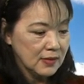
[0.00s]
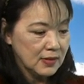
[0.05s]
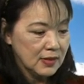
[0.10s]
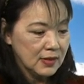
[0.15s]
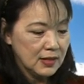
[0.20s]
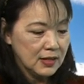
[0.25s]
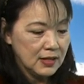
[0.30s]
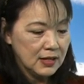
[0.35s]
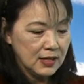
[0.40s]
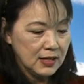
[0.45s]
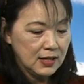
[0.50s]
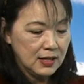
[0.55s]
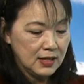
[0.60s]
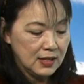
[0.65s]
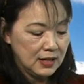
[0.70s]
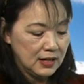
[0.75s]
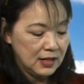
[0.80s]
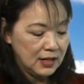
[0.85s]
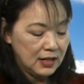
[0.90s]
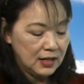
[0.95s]

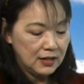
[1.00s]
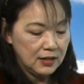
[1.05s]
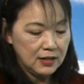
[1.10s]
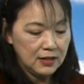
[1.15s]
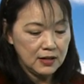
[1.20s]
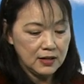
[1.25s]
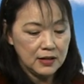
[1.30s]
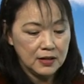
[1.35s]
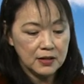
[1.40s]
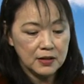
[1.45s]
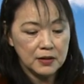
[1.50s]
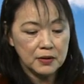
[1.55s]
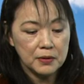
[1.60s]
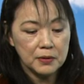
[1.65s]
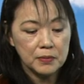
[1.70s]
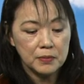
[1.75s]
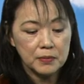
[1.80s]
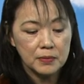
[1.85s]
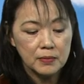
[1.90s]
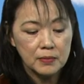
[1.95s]

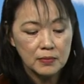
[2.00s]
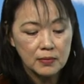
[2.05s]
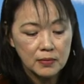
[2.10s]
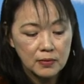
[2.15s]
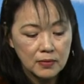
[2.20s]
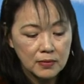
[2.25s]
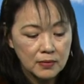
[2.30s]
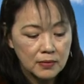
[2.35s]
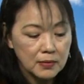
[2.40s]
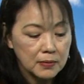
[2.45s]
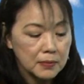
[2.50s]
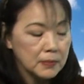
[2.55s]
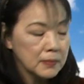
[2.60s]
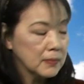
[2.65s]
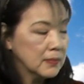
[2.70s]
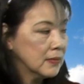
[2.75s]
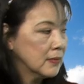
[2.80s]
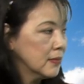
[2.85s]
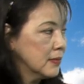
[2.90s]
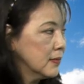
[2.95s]

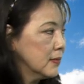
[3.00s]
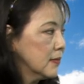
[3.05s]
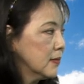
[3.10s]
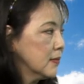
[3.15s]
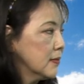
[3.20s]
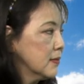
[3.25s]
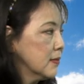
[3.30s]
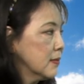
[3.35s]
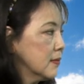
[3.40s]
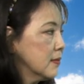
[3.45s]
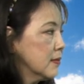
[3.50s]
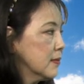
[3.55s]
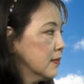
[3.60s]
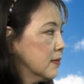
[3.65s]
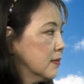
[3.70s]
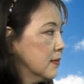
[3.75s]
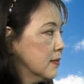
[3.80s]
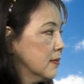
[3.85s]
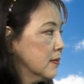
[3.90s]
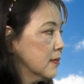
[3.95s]

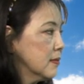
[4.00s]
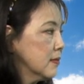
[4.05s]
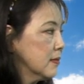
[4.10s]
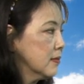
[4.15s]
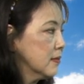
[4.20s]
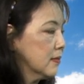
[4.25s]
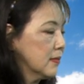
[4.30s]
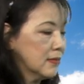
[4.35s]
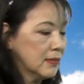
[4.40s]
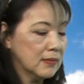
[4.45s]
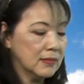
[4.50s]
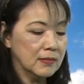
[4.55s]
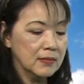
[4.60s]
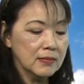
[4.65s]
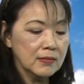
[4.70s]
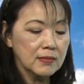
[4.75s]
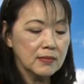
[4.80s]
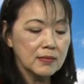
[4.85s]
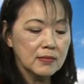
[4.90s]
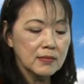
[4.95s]

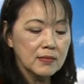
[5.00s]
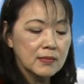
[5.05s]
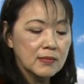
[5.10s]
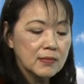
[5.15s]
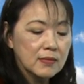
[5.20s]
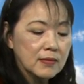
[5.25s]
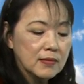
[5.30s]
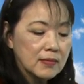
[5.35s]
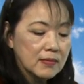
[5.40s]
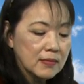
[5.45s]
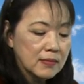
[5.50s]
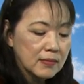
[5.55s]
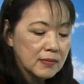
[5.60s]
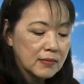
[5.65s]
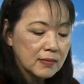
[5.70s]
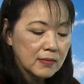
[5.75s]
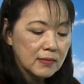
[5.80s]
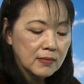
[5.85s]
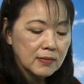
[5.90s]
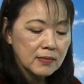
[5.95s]

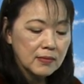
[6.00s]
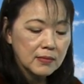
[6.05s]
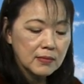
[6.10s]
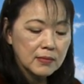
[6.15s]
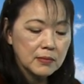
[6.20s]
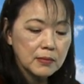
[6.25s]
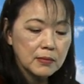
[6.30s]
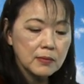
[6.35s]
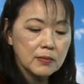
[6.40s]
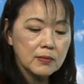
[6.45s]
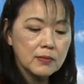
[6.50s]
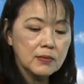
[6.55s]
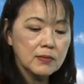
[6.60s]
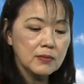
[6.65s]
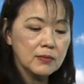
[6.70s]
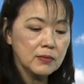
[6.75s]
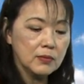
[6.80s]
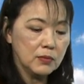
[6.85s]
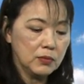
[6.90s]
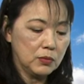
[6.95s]

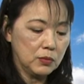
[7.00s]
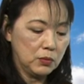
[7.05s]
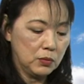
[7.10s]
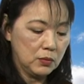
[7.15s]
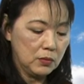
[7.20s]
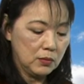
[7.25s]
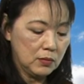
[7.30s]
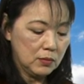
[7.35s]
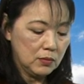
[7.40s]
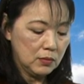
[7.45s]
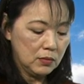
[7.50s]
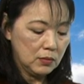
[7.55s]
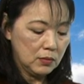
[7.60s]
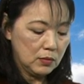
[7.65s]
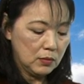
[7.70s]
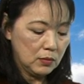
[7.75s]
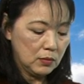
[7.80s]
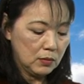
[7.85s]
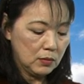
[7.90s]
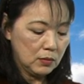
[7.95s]
No words are spoken by the person on screen.